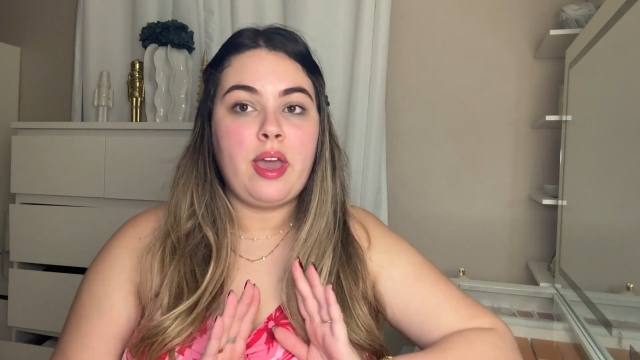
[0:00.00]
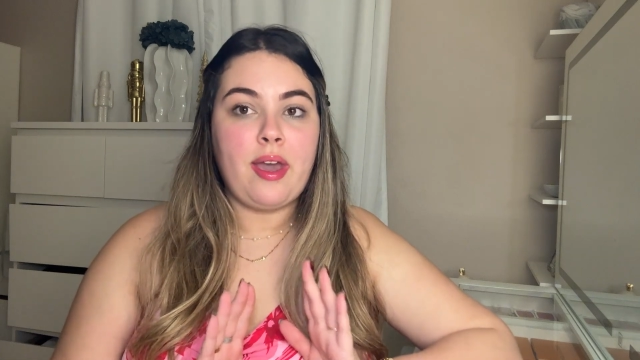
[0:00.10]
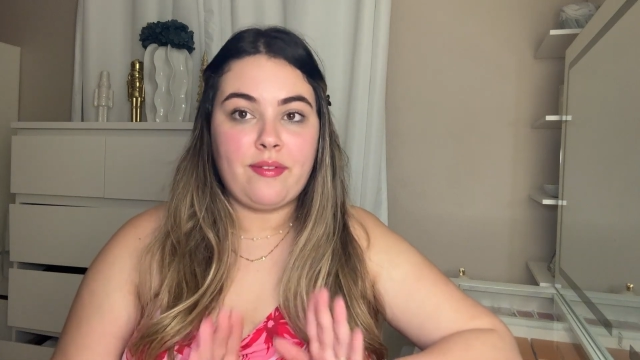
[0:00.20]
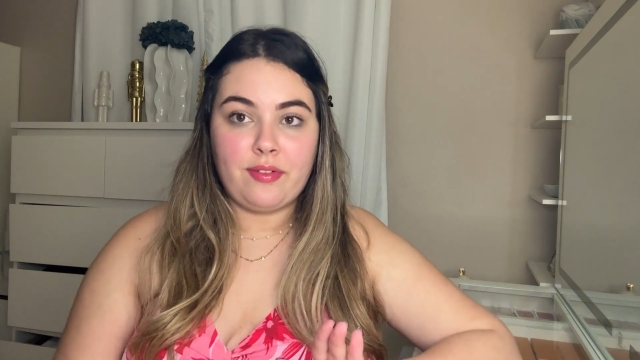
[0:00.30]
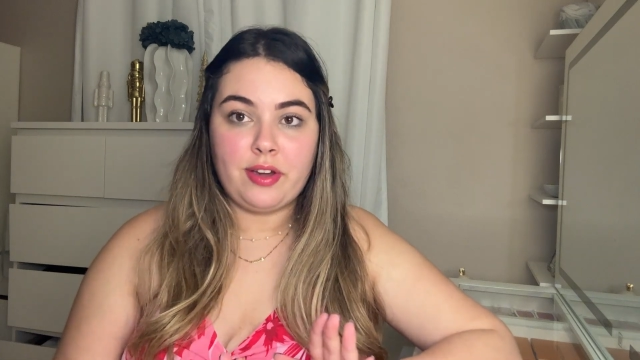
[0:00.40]

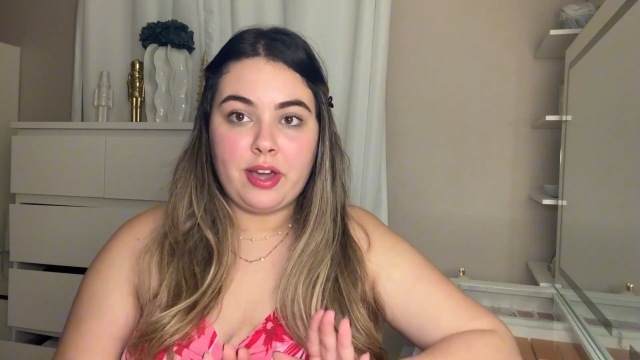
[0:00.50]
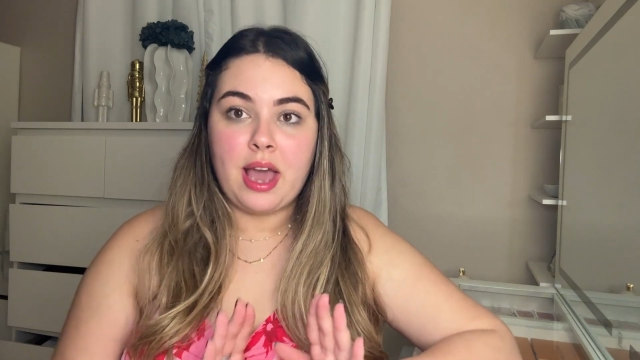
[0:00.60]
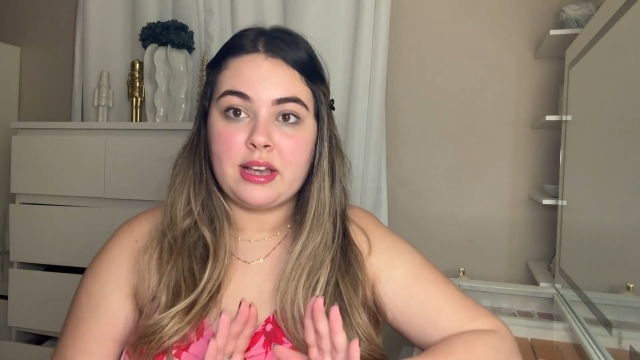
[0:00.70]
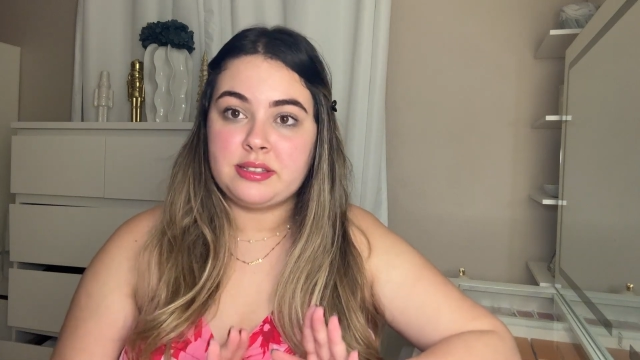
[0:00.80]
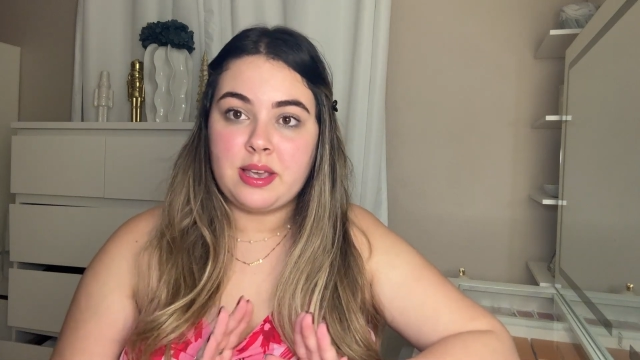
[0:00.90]
ever
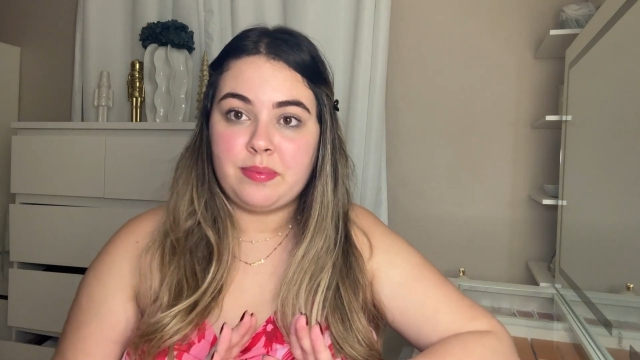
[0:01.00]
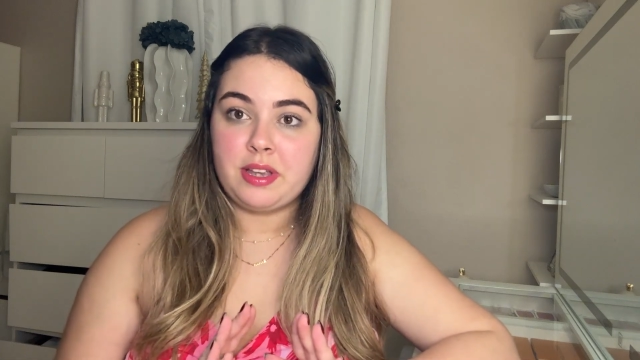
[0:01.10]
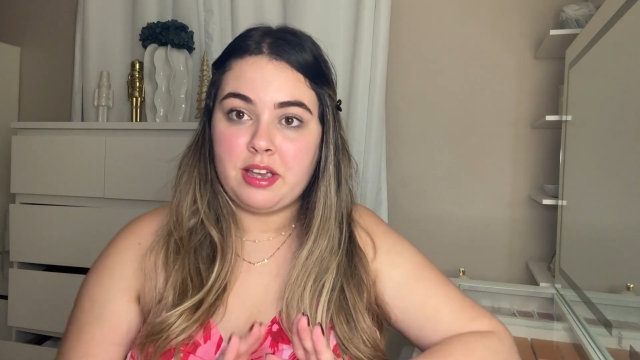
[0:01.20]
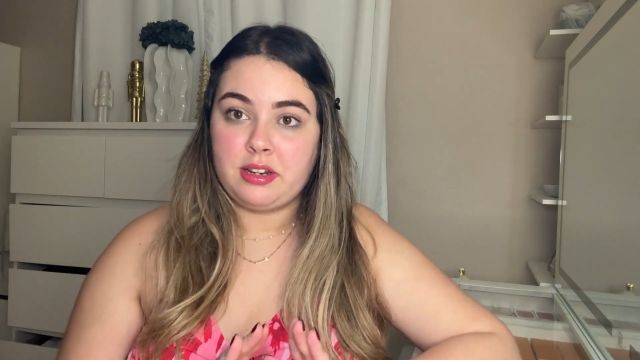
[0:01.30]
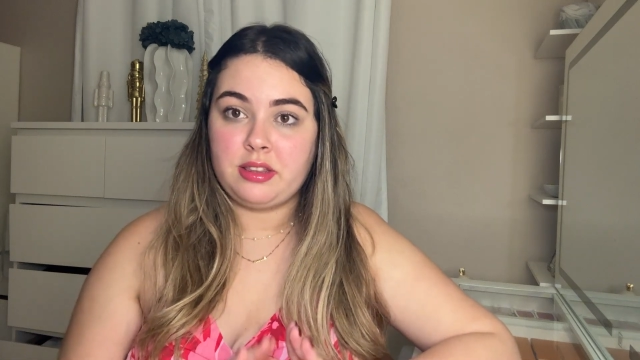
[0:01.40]
accept
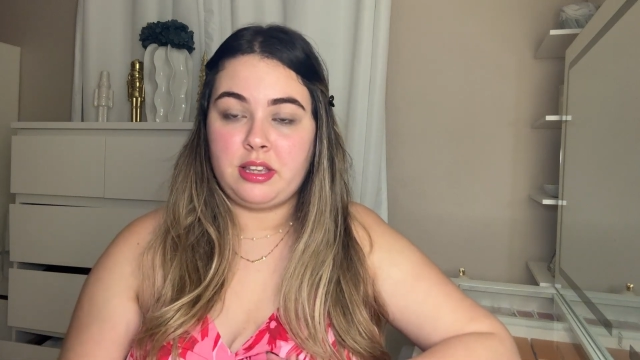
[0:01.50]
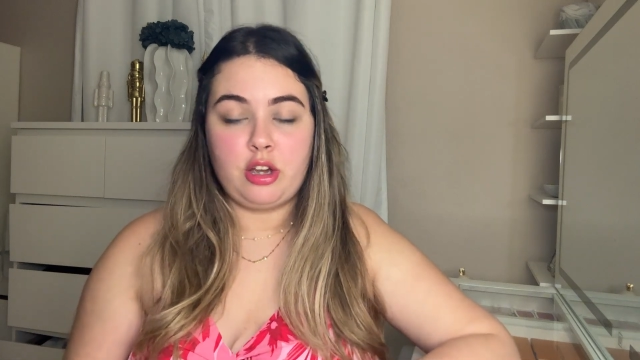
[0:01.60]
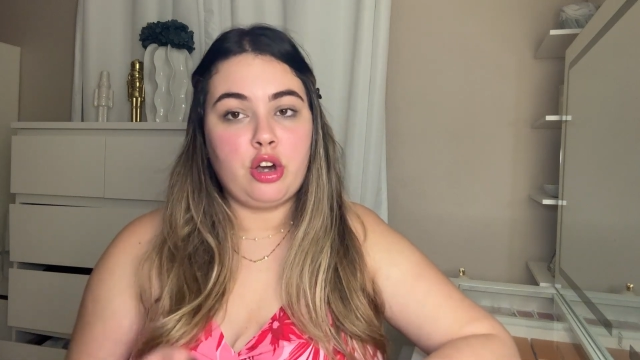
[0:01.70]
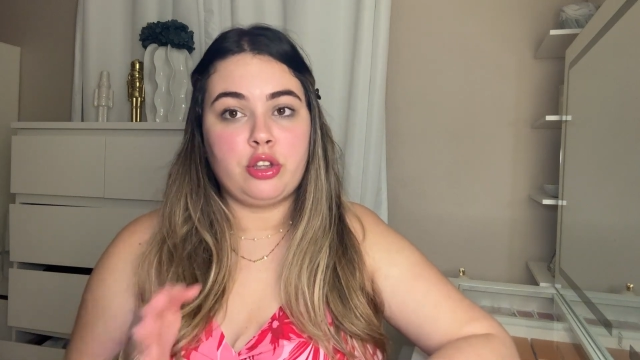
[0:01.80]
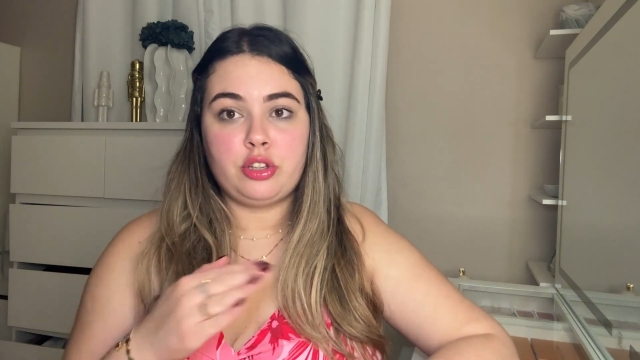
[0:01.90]
anything
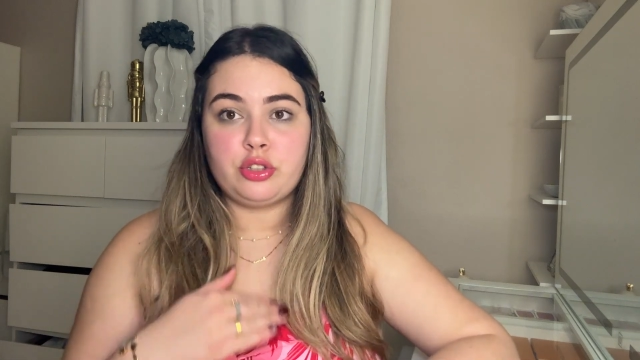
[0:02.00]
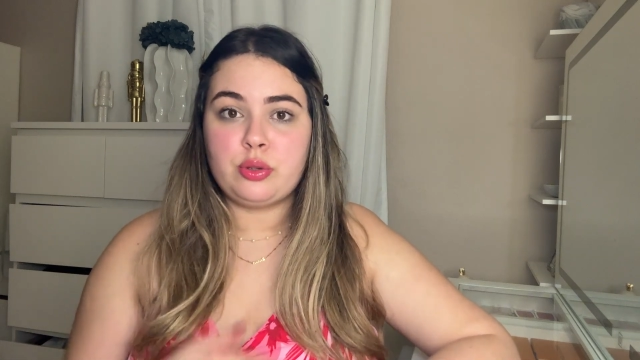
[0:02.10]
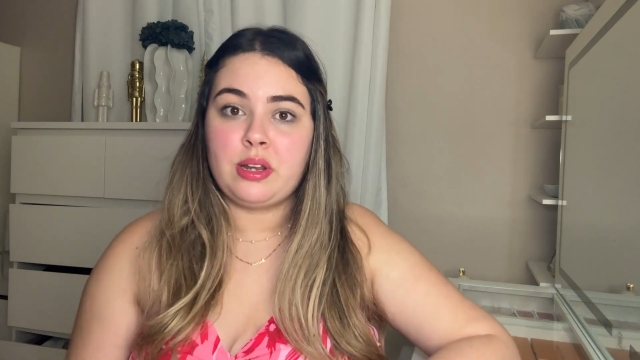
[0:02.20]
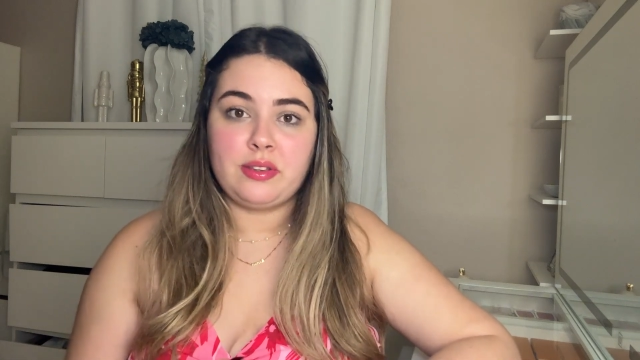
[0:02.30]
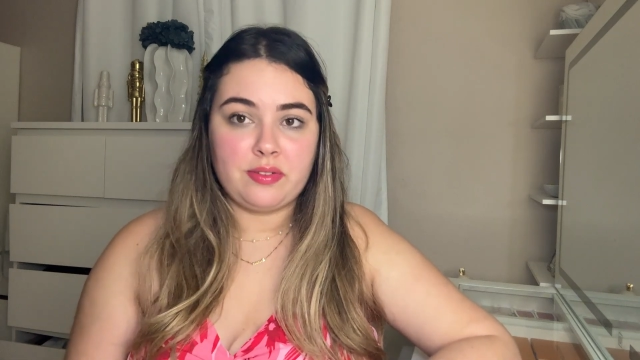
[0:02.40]
under
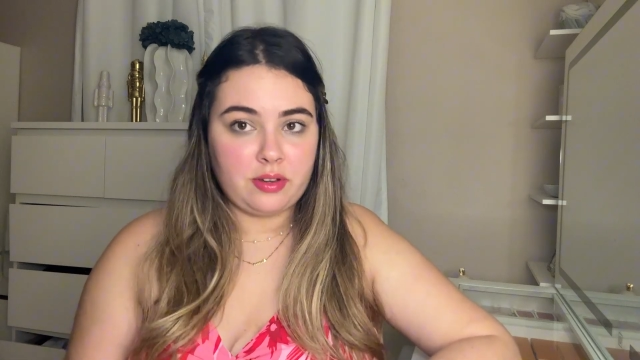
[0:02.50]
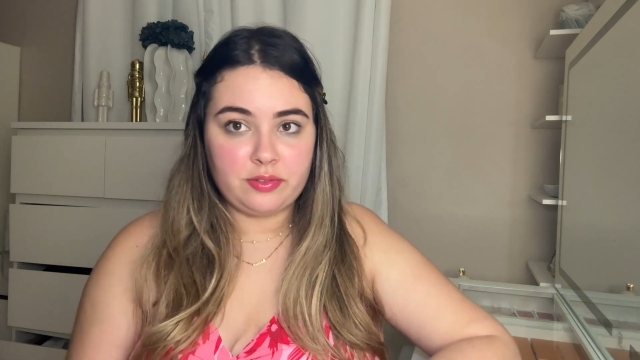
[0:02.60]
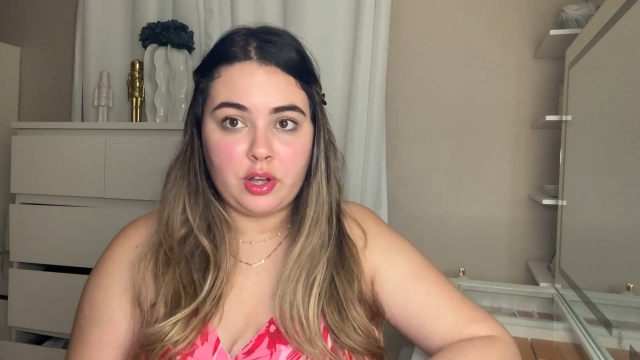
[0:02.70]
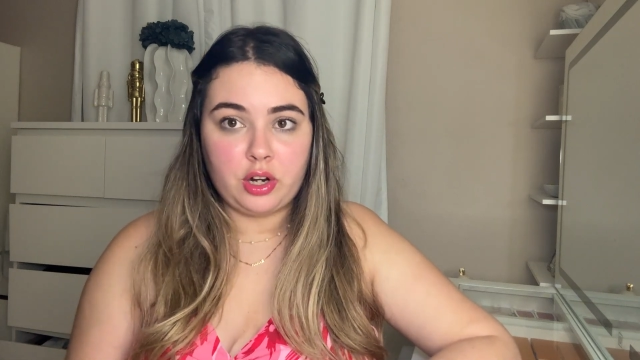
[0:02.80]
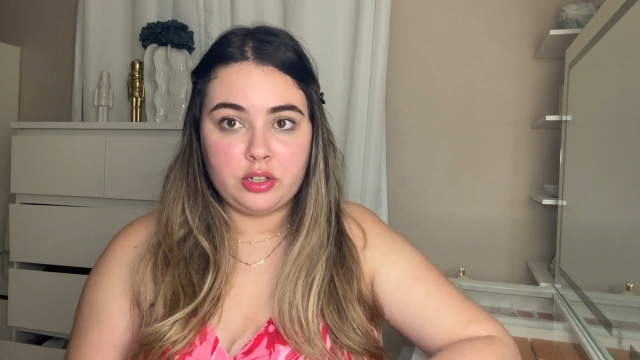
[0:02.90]
twenty-five
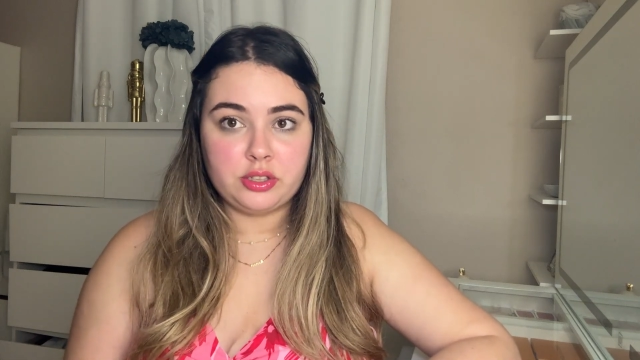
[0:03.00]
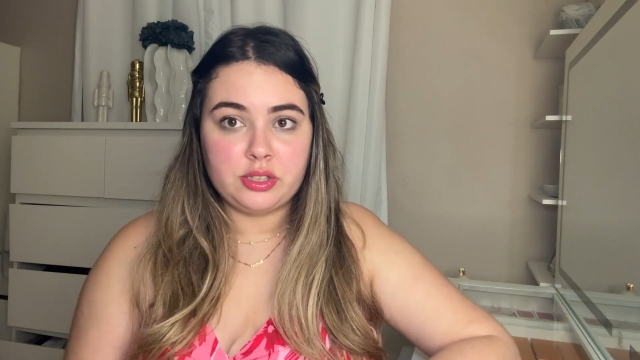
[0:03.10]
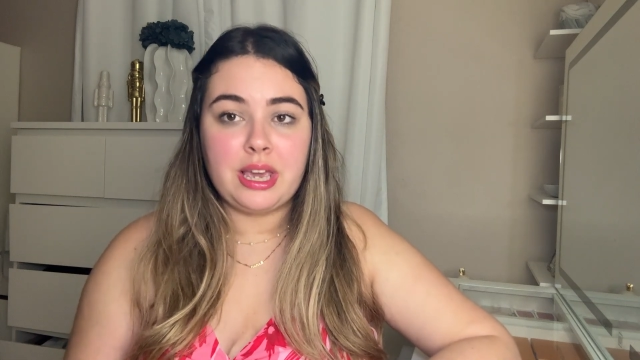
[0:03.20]
dollars,